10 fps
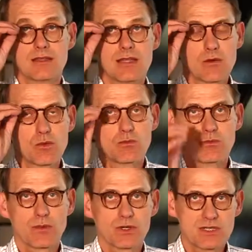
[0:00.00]
They will
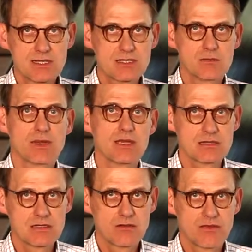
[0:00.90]
participate
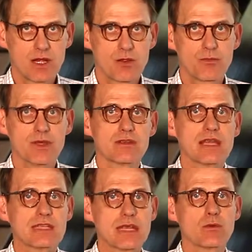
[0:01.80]
in development
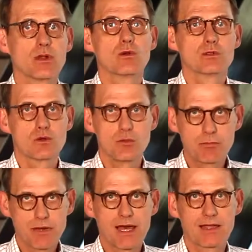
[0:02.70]
and they will also be
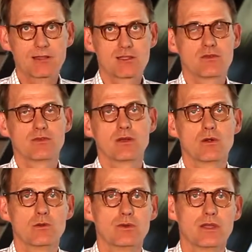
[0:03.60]
pilots of their
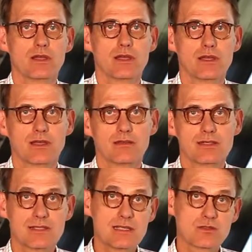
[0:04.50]
own
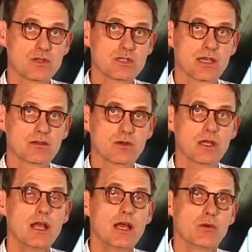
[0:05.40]
disease trajectory,
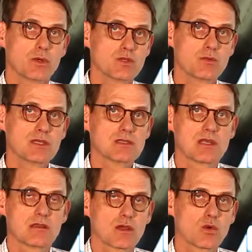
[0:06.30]
which means
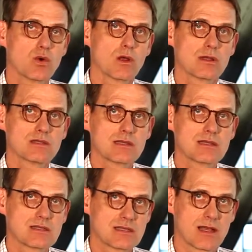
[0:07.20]
that the quality
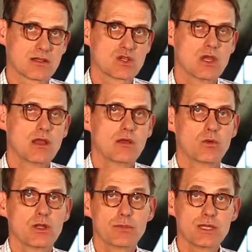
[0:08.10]
as such
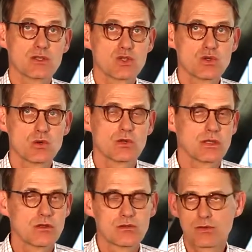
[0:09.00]
will be ensured
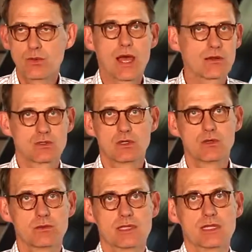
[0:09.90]
throughout the
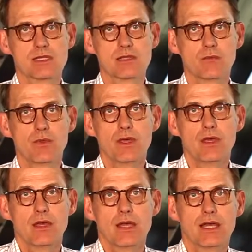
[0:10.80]
system.
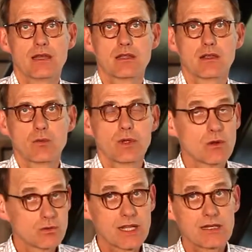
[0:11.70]
And we
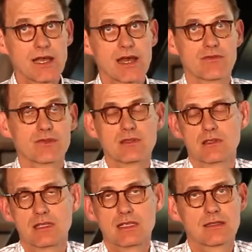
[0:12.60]
already have in
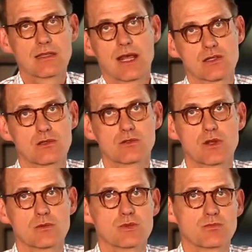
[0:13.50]
international
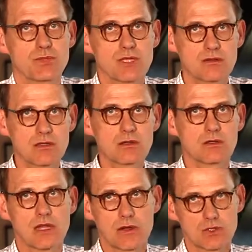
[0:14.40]
terms pretty
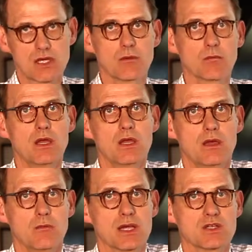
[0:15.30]
good outcome
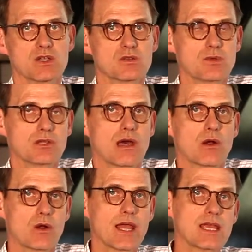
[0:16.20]
measures, but
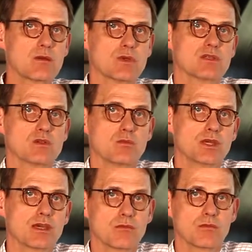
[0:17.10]
our aim is to
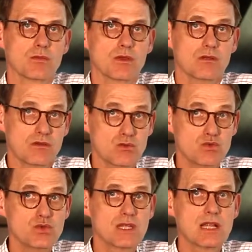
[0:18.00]
become the
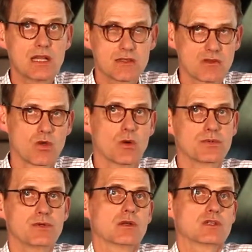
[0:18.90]
really
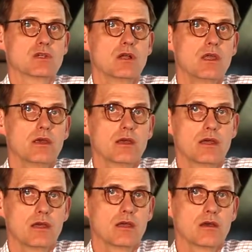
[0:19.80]
top-notch
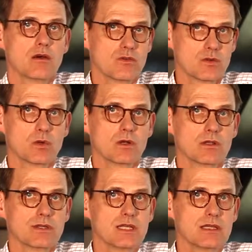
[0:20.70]
of the
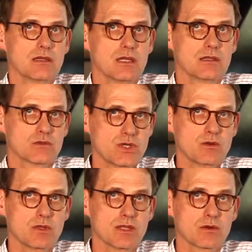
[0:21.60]
world in
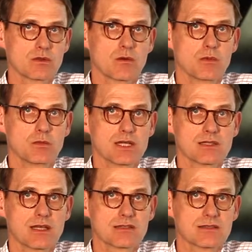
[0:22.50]
treatment outcome in
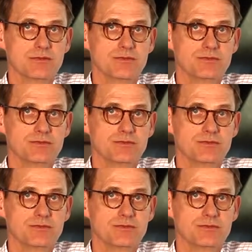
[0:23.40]
breast cancer.